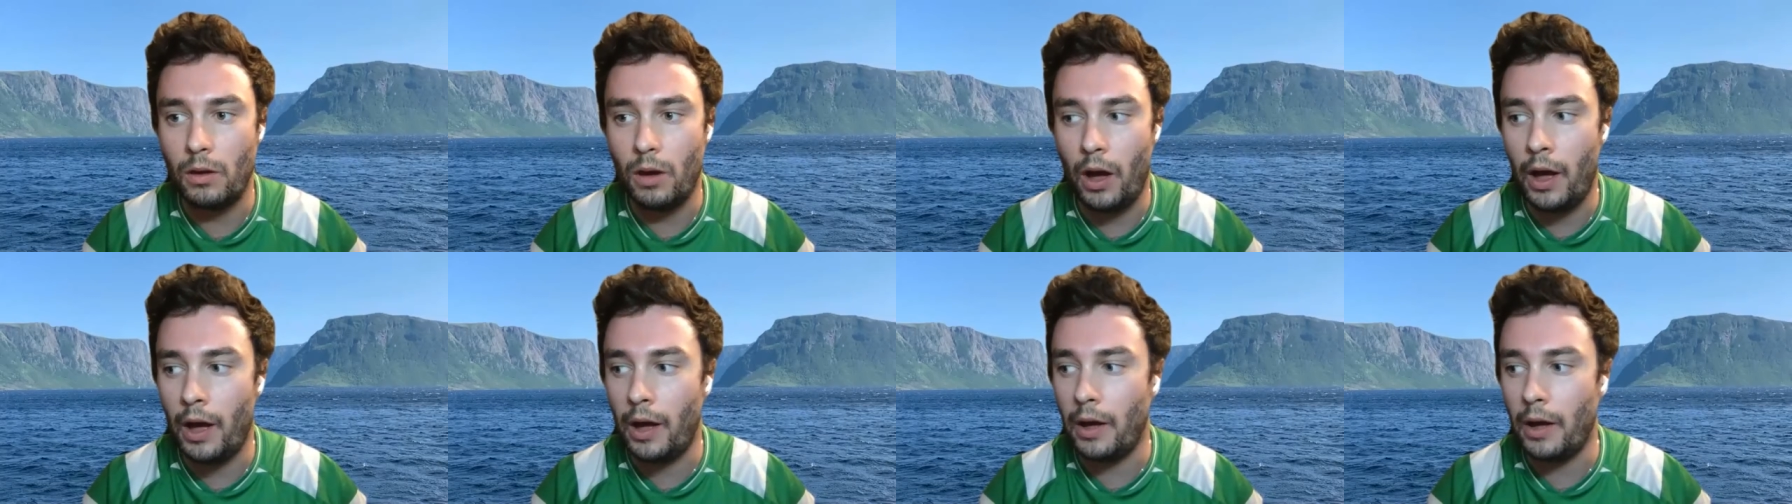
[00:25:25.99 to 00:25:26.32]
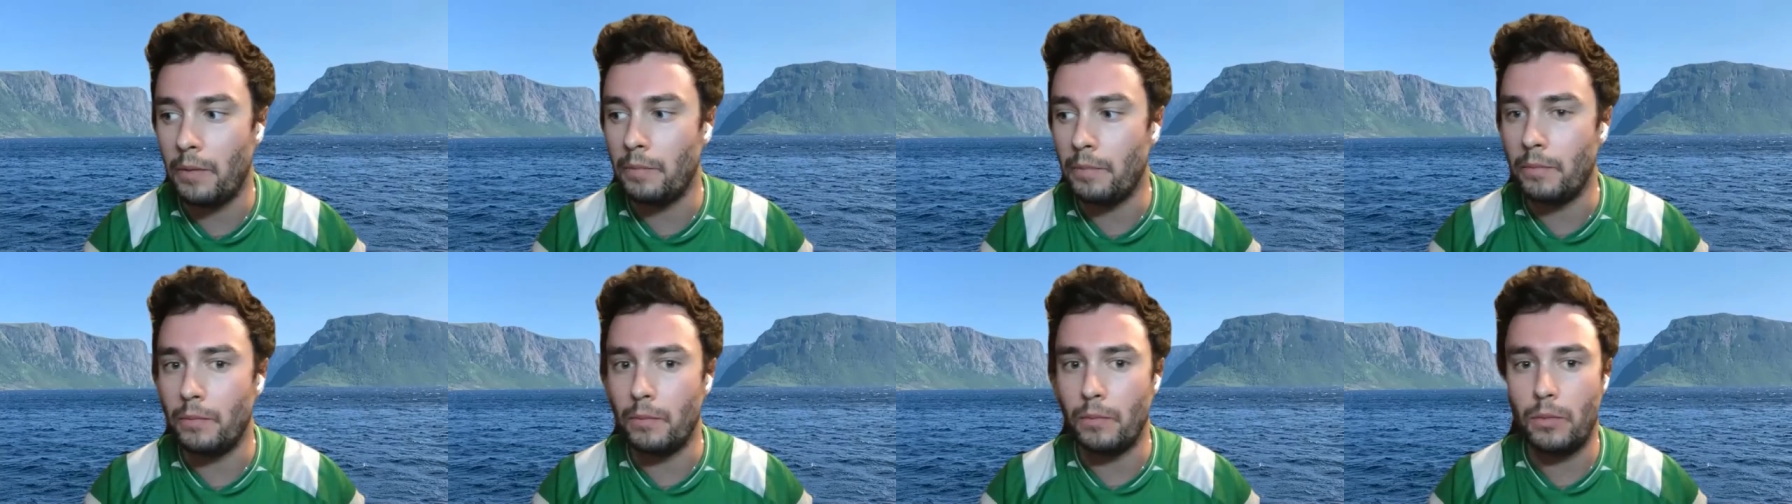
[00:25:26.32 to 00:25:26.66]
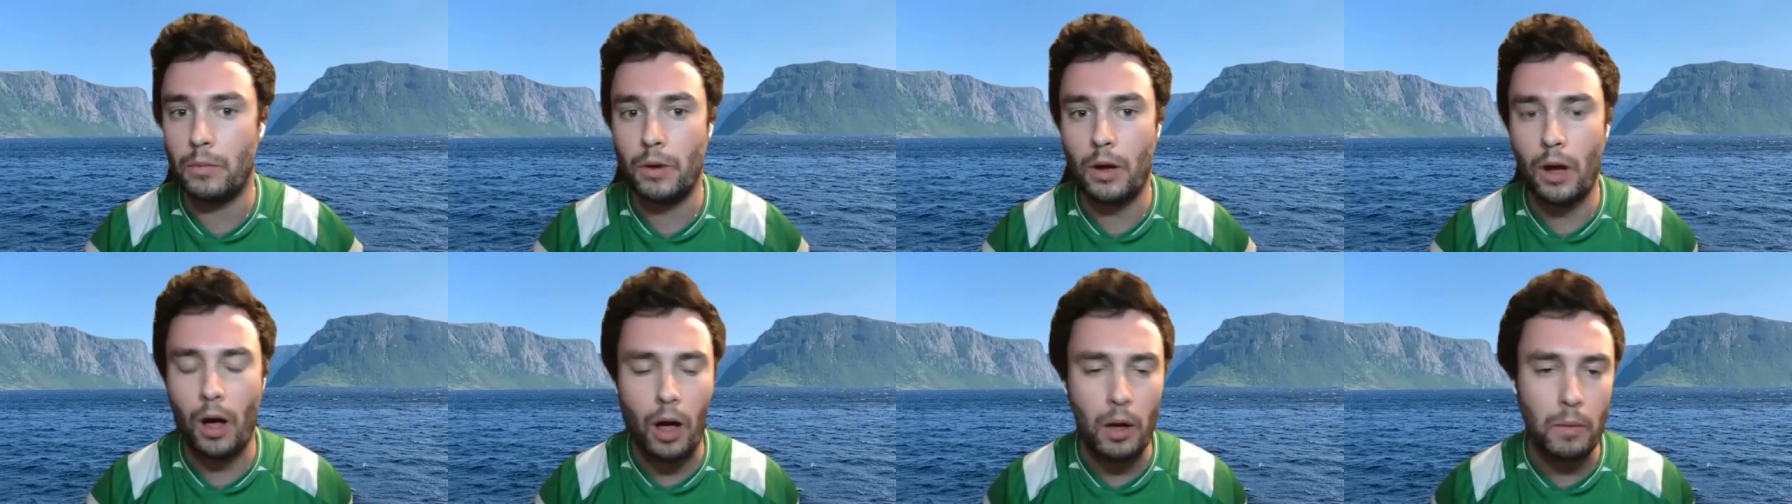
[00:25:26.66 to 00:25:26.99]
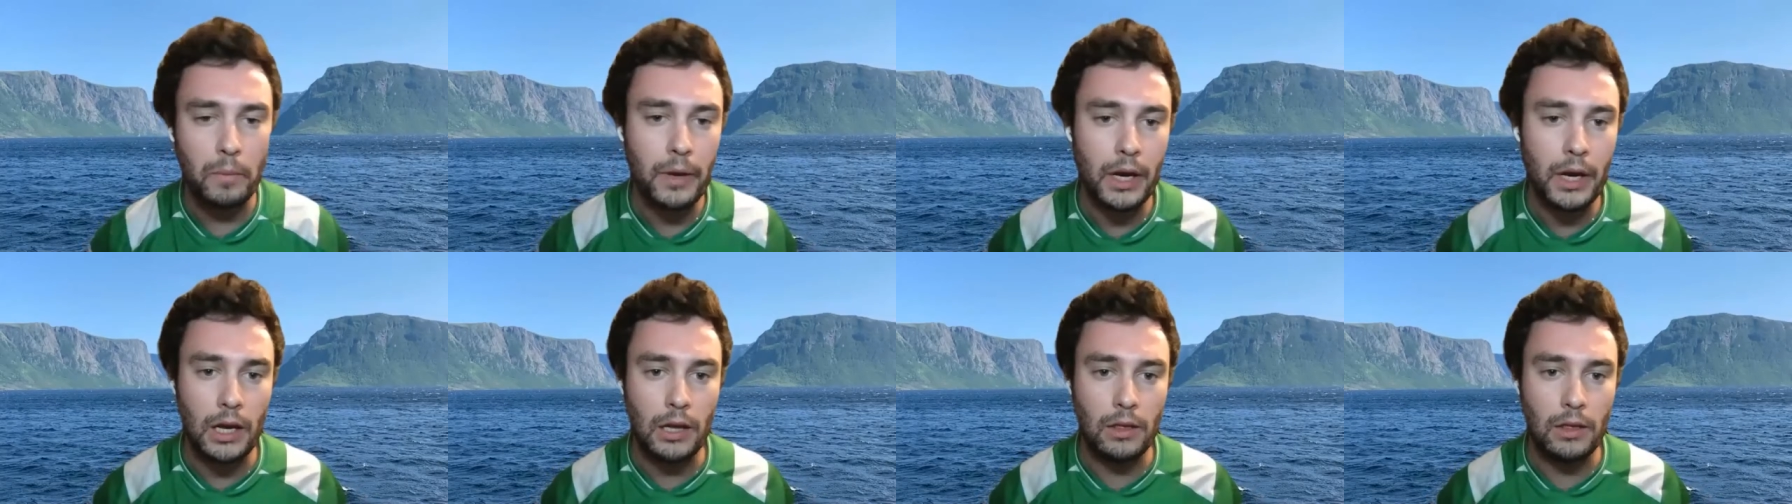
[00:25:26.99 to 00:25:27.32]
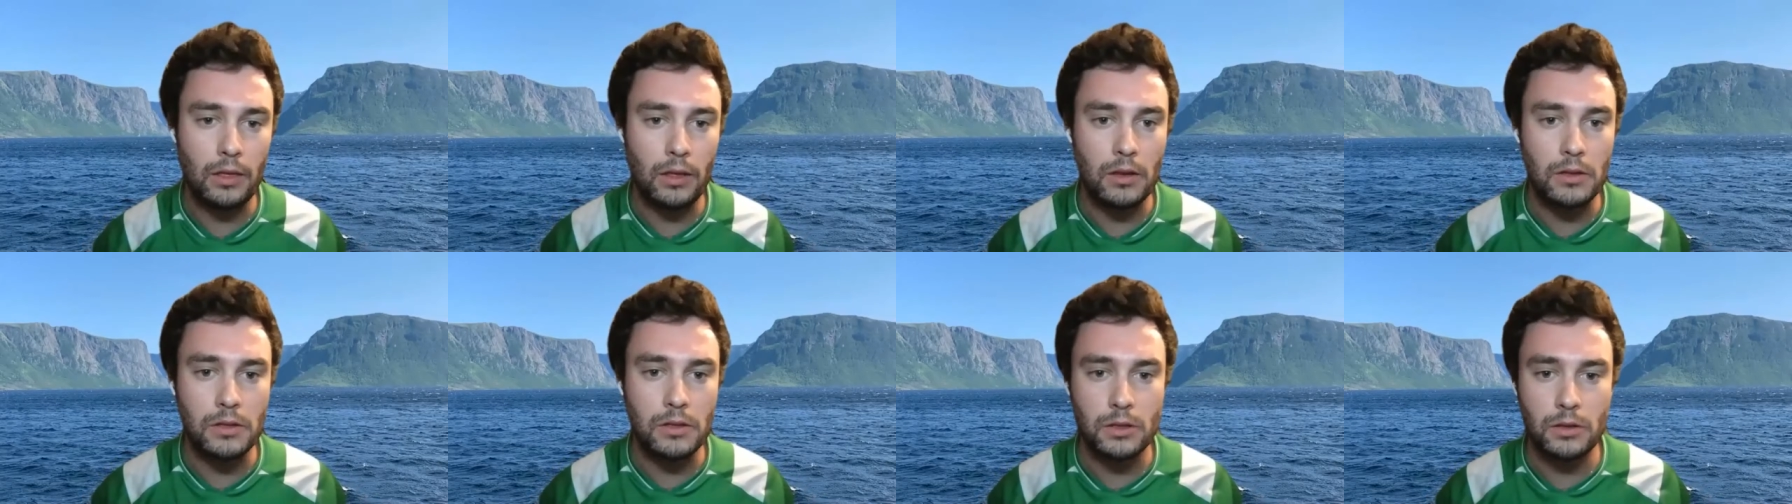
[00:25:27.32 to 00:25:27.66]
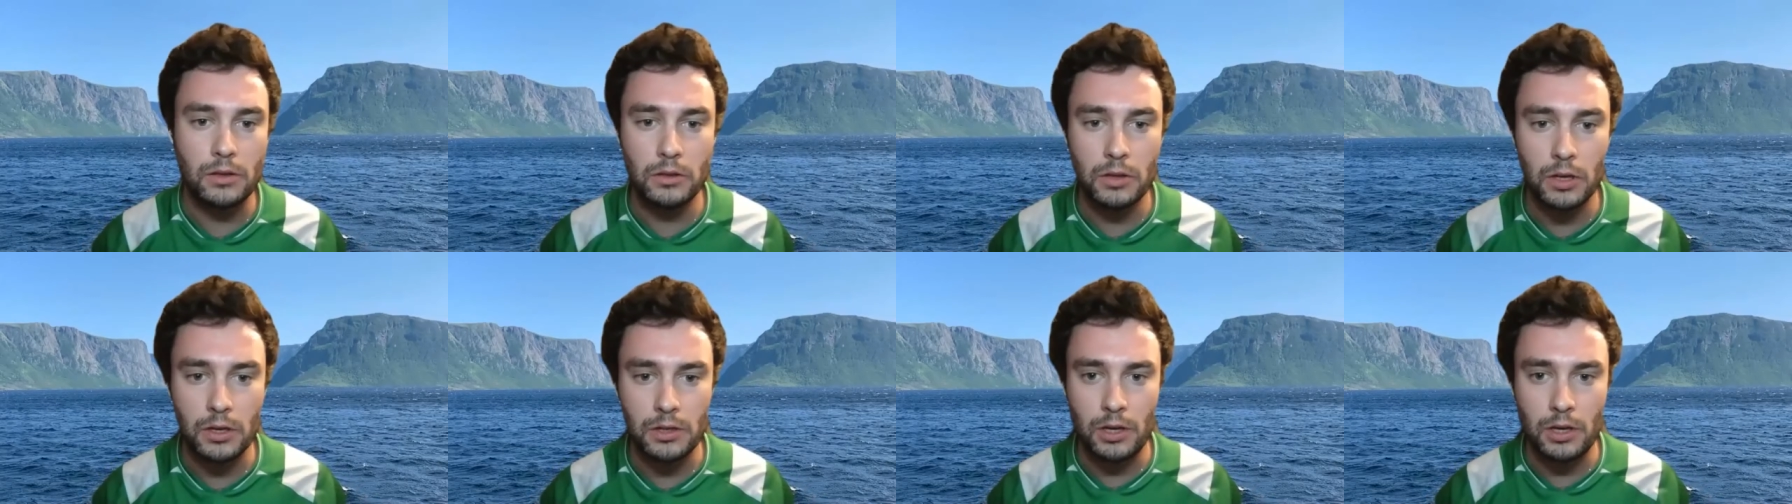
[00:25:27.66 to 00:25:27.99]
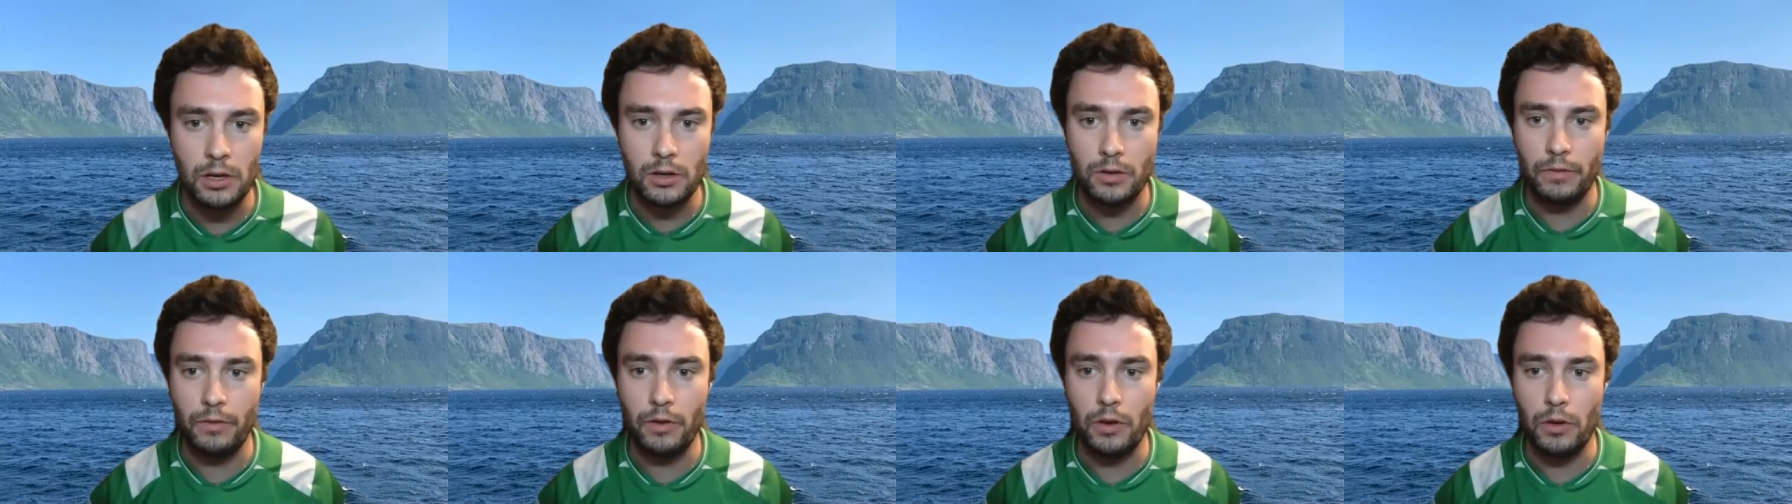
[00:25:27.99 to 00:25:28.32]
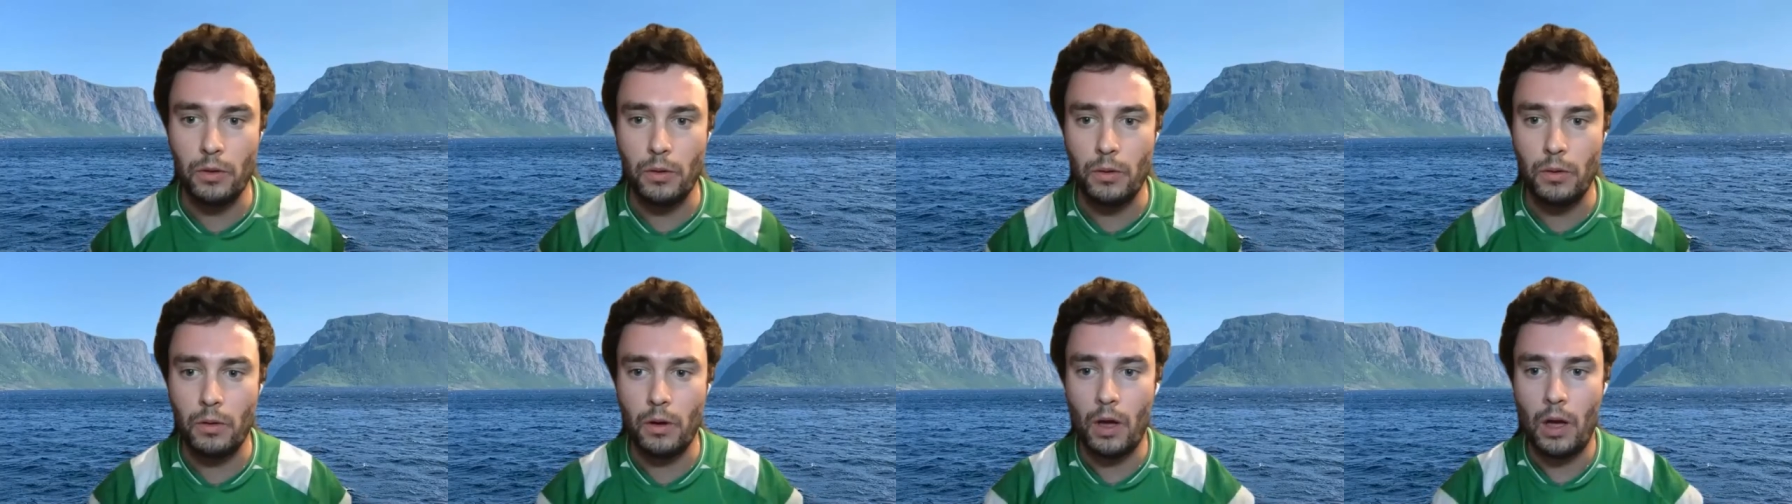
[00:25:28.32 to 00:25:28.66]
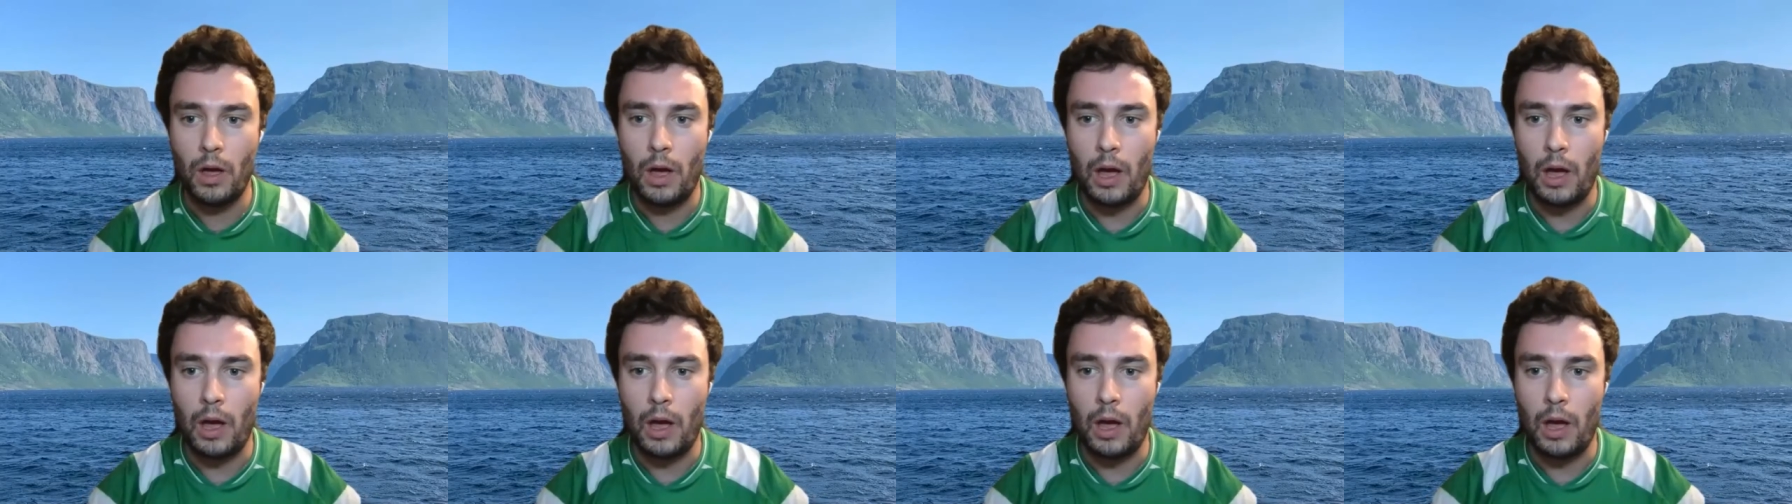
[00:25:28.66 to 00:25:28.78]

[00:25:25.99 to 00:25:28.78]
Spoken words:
culminate this interview,